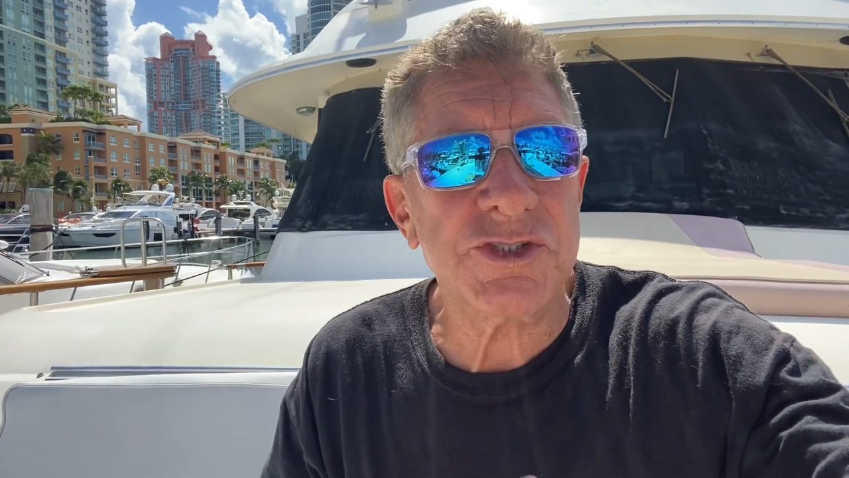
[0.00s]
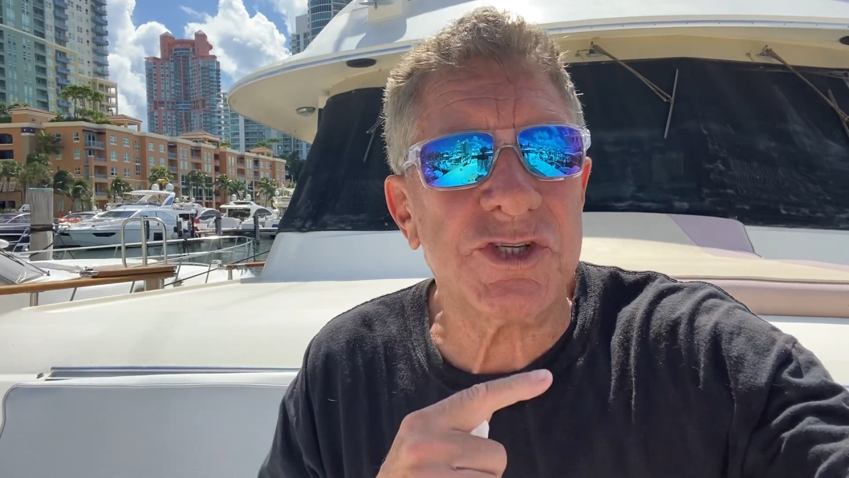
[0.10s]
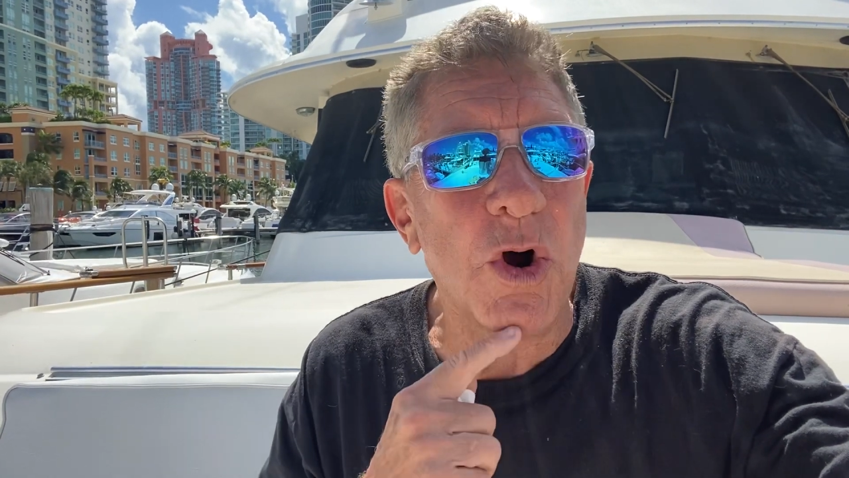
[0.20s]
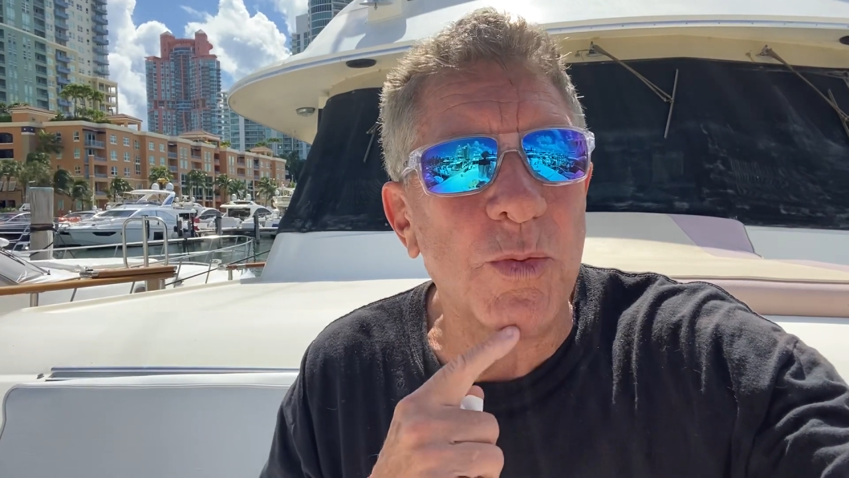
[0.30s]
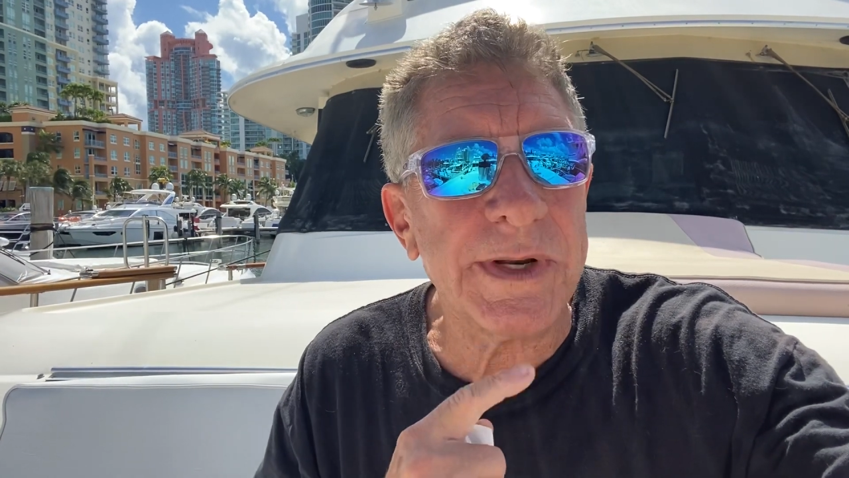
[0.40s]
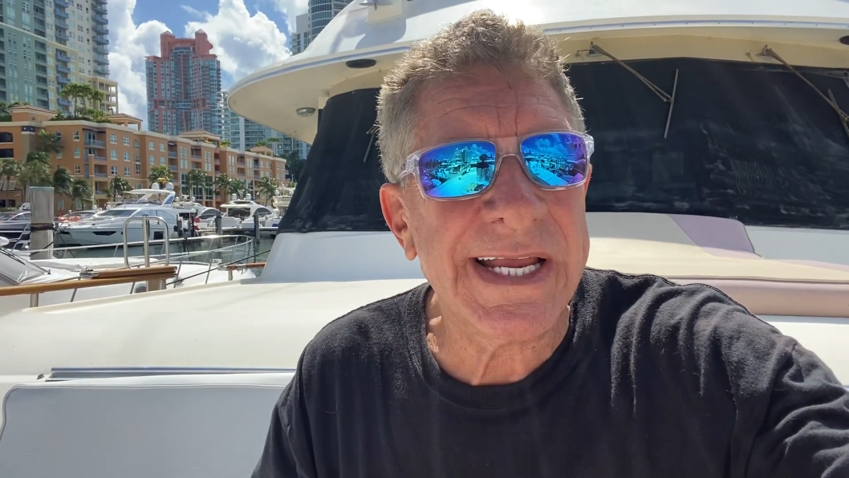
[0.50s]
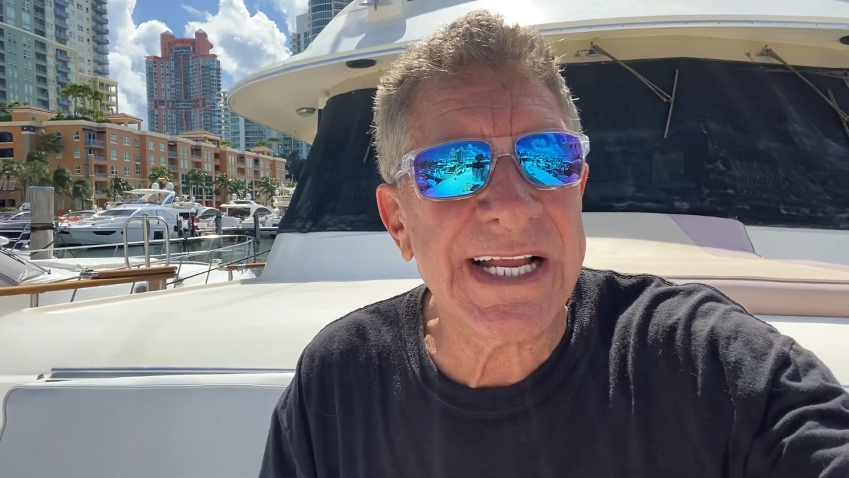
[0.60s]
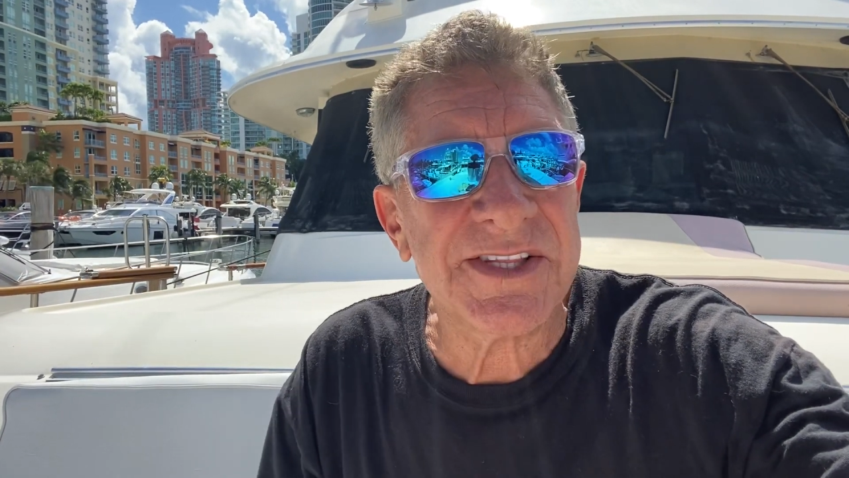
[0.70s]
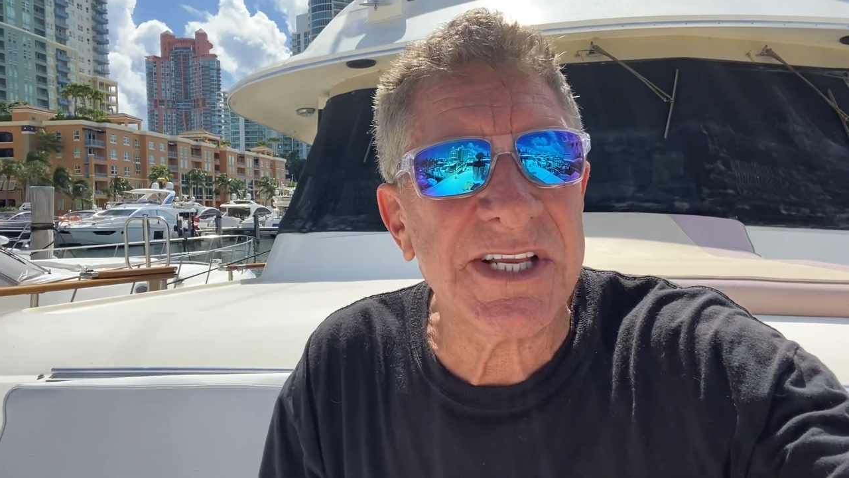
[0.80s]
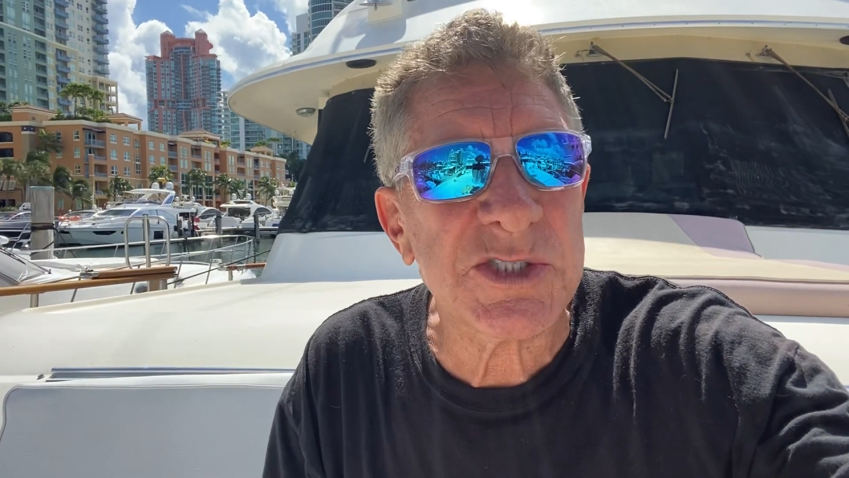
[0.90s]
don't
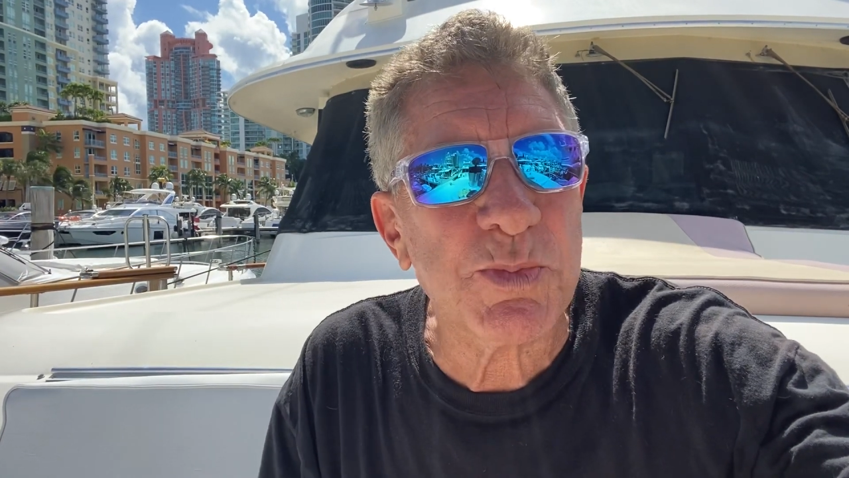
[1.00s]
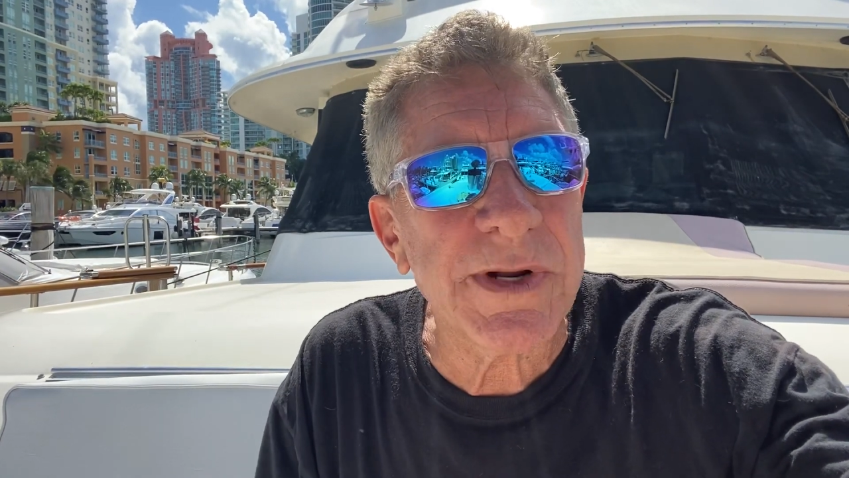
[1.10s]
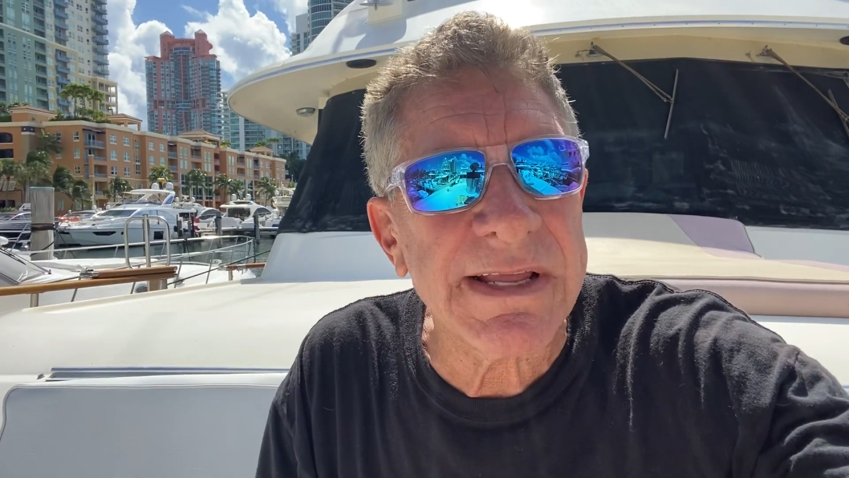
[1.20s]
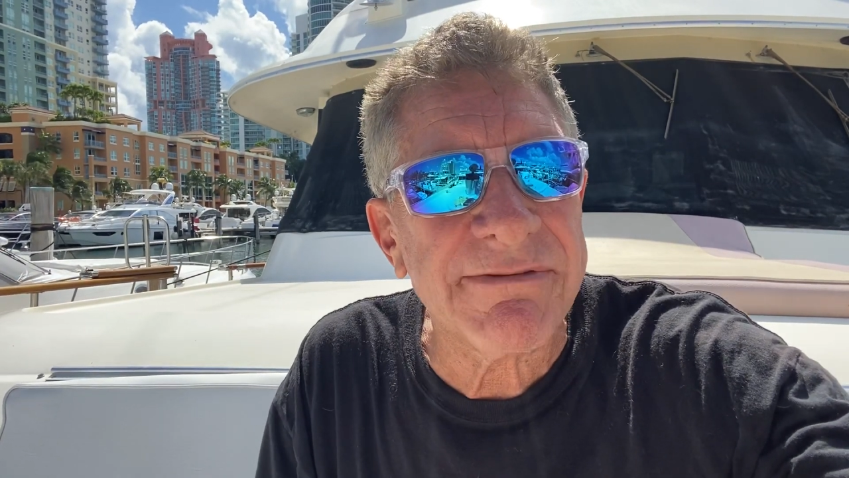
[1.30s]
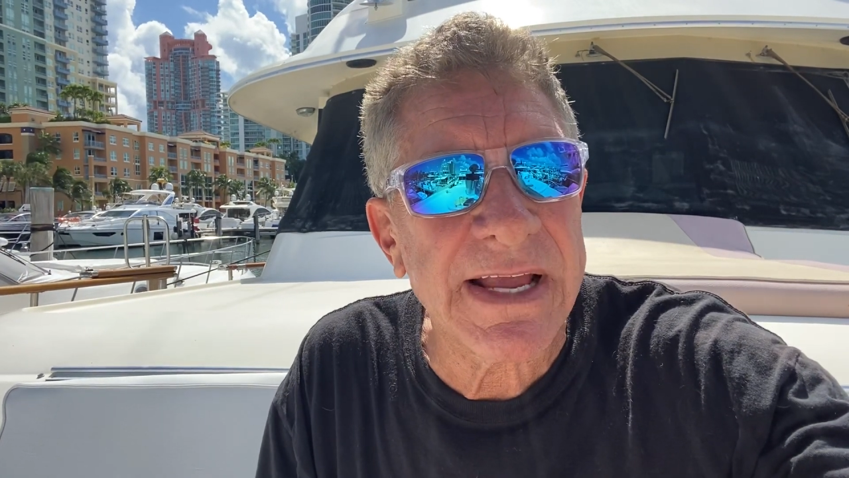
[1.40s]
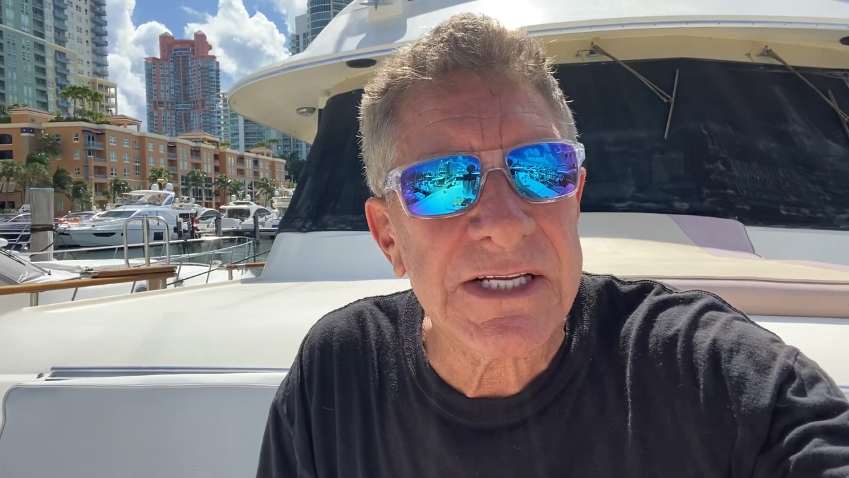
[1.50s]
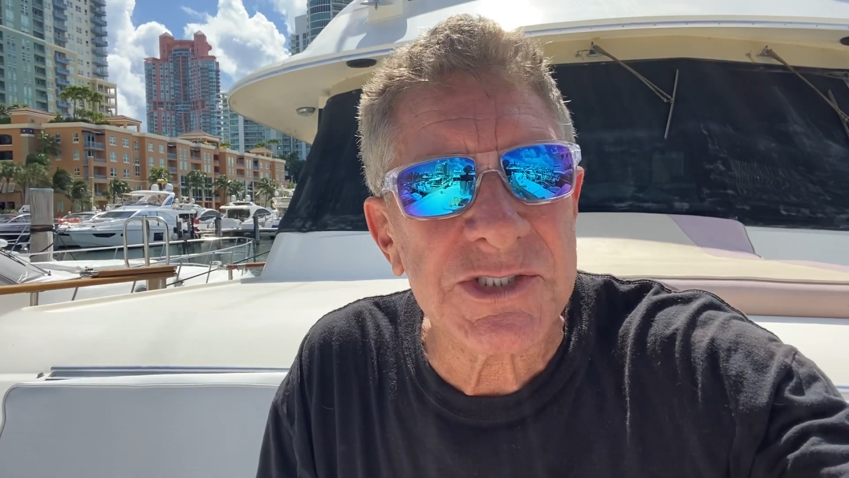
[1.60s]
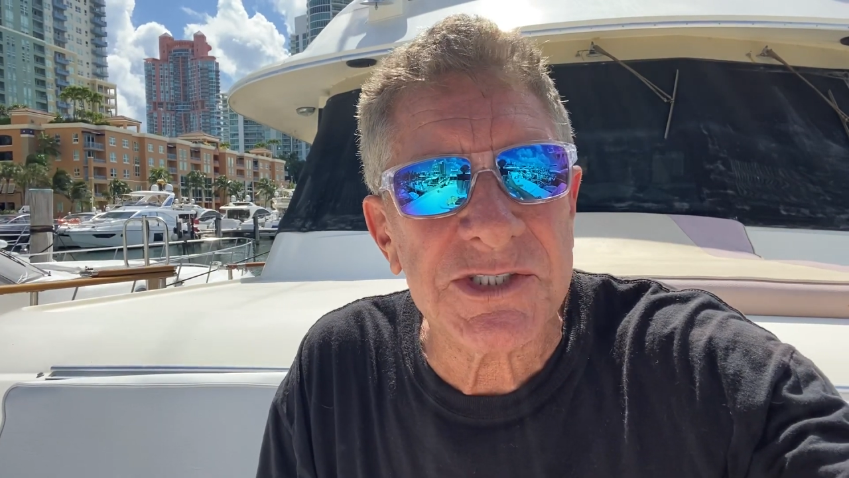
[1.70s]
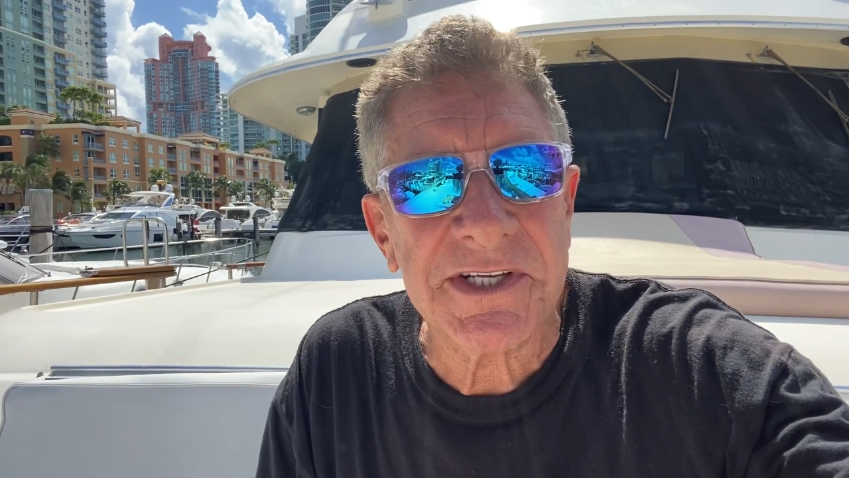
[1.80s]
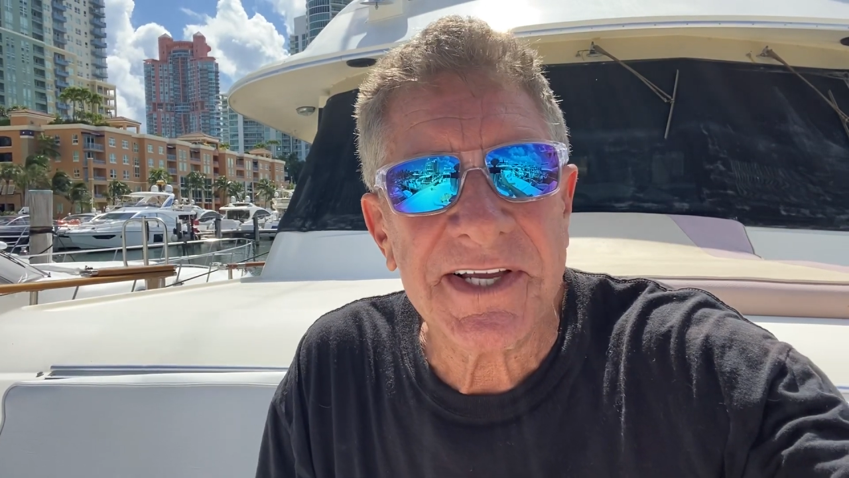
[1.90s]
hit this pretty
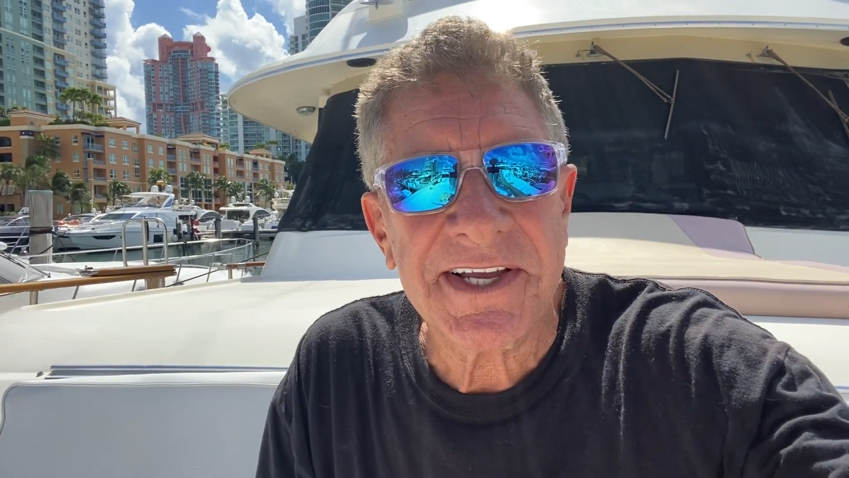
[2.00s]
face.